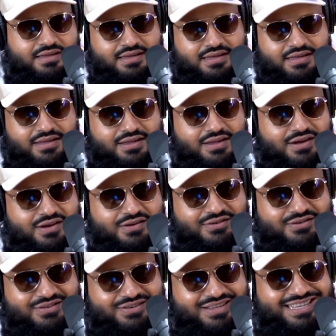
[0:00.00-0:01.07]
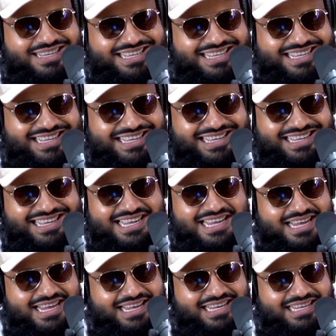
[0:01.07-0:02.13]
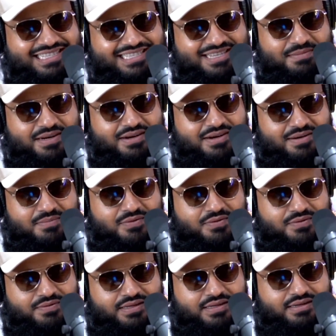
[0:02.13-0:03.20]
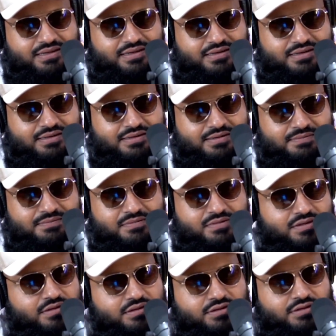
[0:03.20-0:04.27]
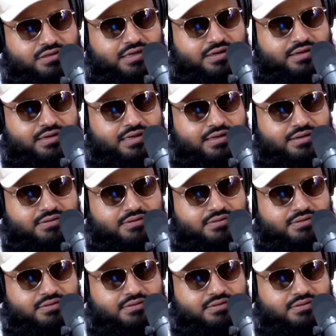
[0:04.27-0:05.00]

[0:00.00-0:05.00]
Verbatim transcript: No, he's coming out in a movie. Jared Leto.